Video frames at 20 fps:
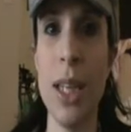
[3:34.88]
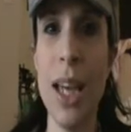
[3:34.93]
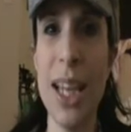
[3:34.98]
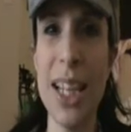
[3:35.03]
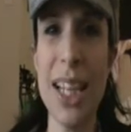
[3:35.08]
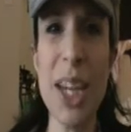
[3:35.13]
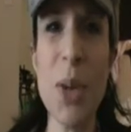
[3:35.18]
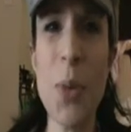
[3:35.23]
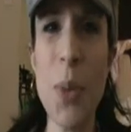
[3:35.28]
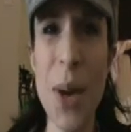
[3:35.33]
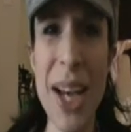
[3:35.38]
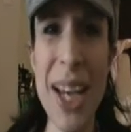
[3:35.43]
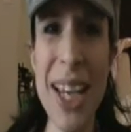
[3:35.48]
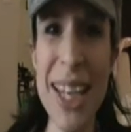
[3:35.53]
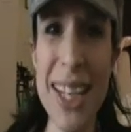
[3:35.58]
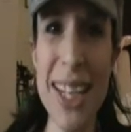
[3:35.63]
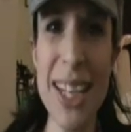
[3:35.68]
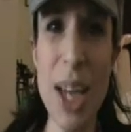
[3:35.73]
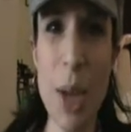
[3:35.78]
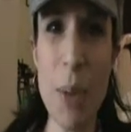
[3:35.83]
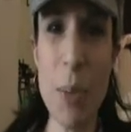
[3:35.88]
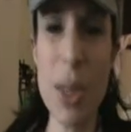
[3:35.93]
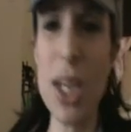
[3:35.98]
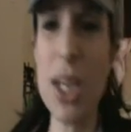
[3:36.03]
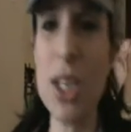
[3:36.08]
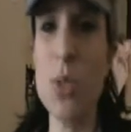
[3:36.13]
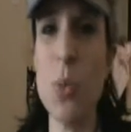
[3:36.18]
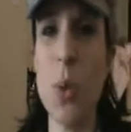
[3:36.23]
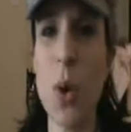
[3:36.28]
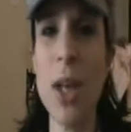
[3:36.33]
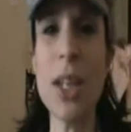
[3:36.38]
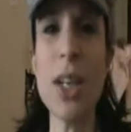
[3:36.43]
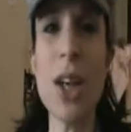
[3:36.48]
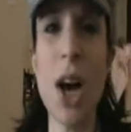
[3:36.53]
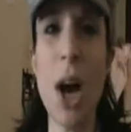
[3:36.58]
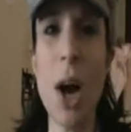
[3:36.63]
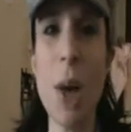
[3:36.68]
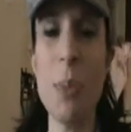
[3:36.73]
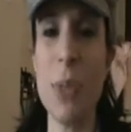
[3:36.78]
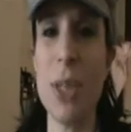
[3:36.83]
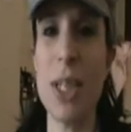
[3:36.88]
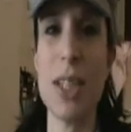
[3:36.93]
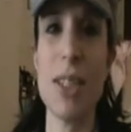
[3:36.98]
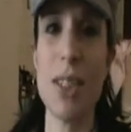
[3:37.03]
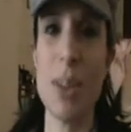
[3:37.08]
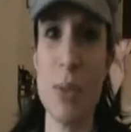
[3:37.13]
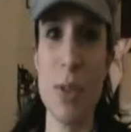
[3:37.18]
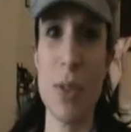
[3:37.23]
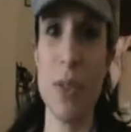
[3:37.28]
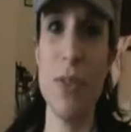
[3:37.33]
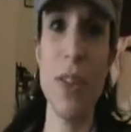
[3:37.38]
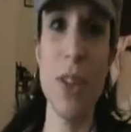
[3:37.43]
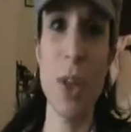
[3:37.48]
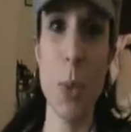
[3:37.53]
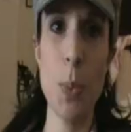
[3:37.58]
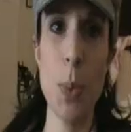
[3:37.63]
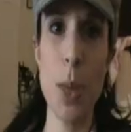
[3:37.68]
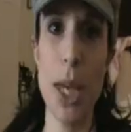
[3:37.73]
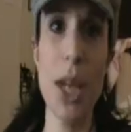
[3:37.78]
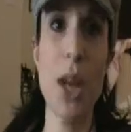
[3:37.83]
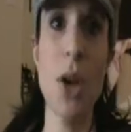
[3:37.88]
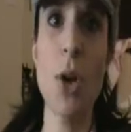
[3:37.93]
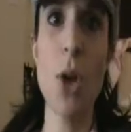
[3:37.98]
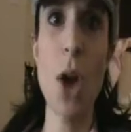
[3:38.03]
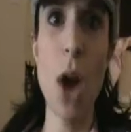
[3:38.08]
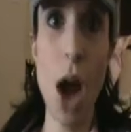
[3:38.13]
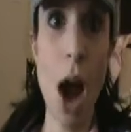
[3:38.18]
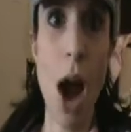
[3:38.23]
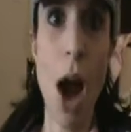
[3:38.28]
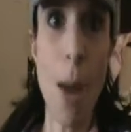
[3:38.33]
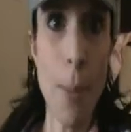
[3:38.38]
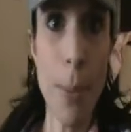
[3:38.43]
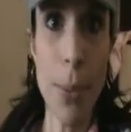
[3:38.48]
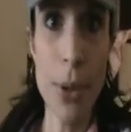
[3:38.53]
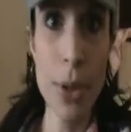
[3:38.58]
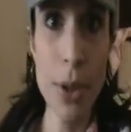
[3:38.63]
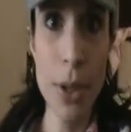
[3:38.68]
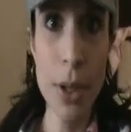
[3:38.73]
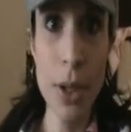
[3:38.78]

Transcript: Like, what? Because one cop, because he was a Filipino cop,